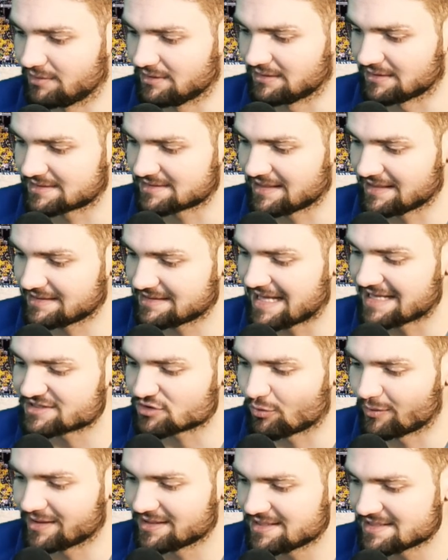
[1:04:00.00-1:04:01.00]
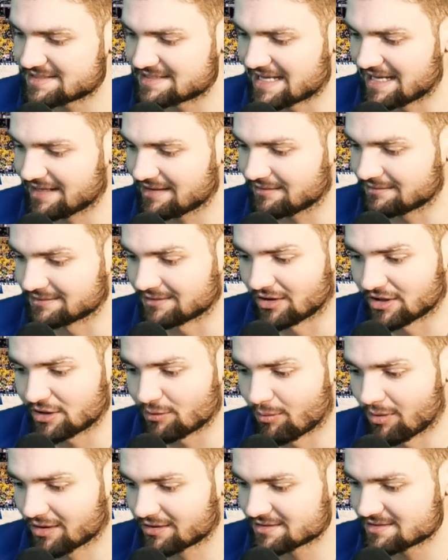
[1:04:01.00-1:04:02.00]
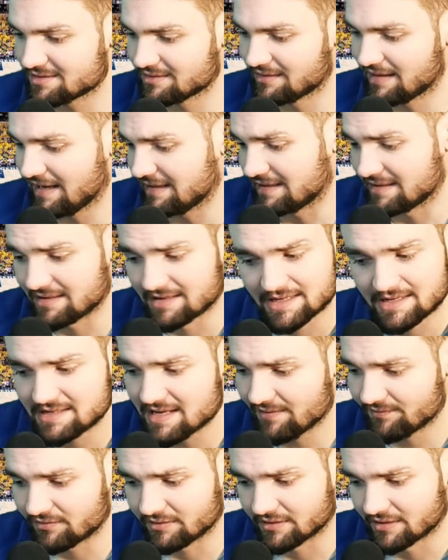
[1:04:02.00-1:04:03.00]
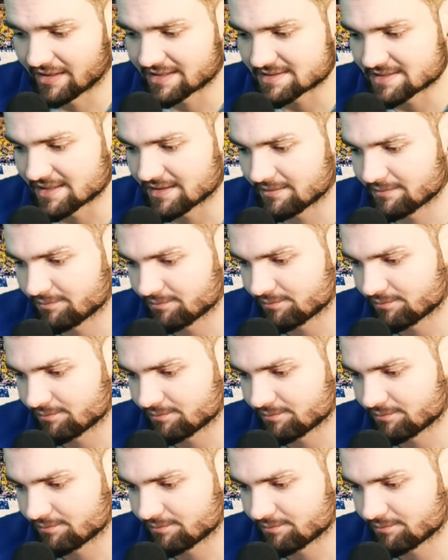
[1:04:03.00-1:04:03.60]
But looks like that's going to send Lonnie Walker to the line, and he definitely likes it.